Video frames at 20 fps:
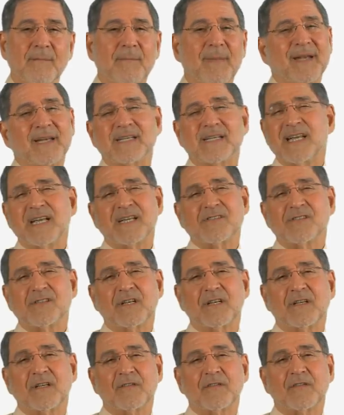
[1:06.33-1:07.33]

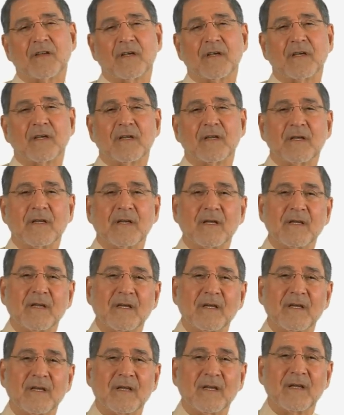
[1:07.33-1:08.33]
Meditation is a,
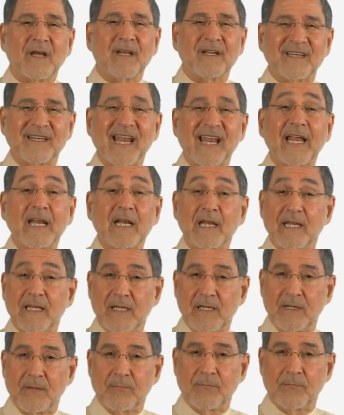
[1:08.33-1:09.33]
a
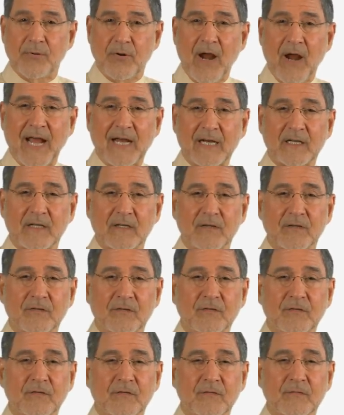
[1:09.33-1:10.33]
daily
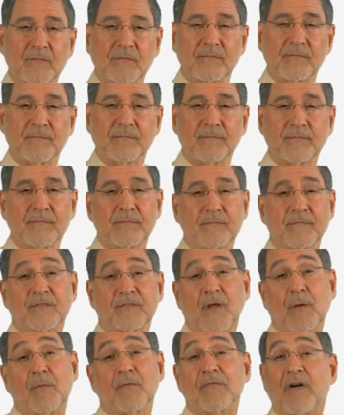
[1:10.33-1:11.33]
practice.
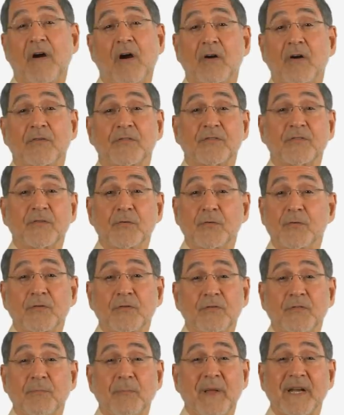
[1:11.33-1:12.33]
Some of our
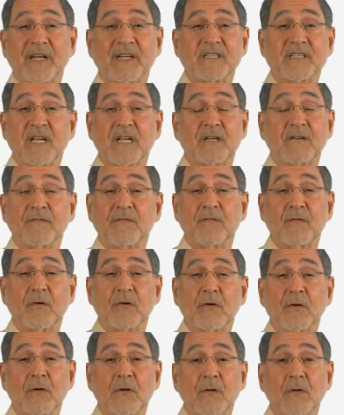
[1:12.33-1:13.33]
students meditate
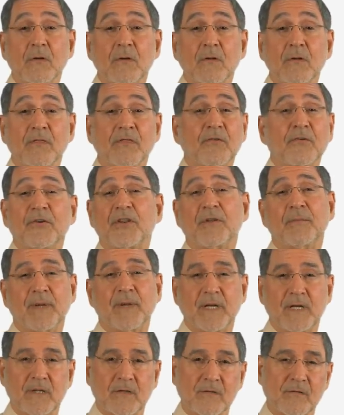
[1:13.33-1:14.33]
for 30
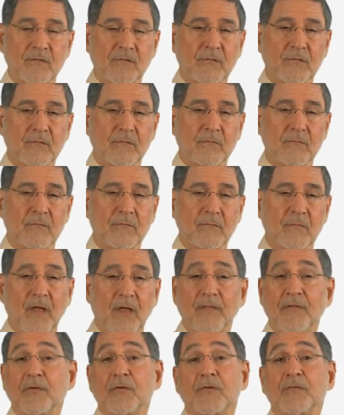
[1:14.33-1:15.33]
minutes
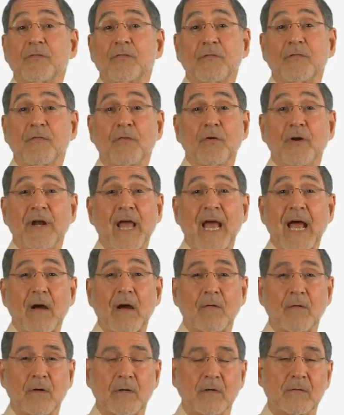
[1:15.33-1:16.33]
others for an
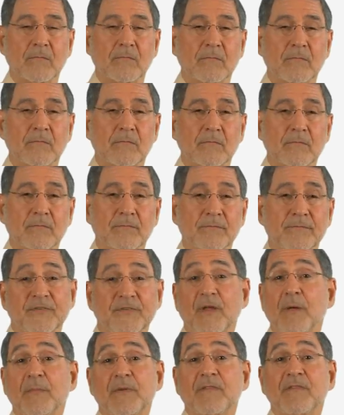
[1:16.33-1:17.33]
hour,
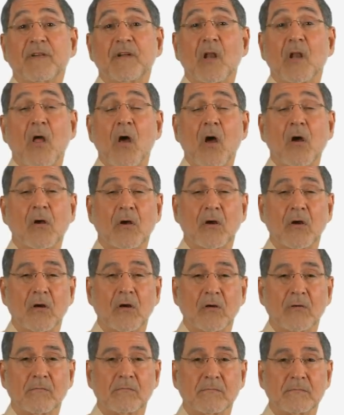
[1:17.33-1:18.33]
some even
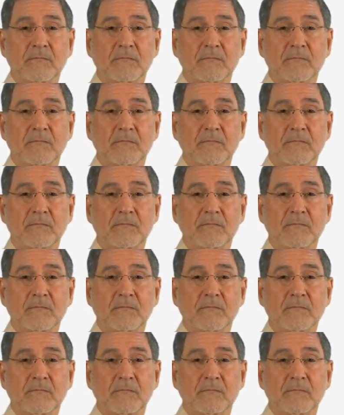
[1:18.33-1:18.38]
longer.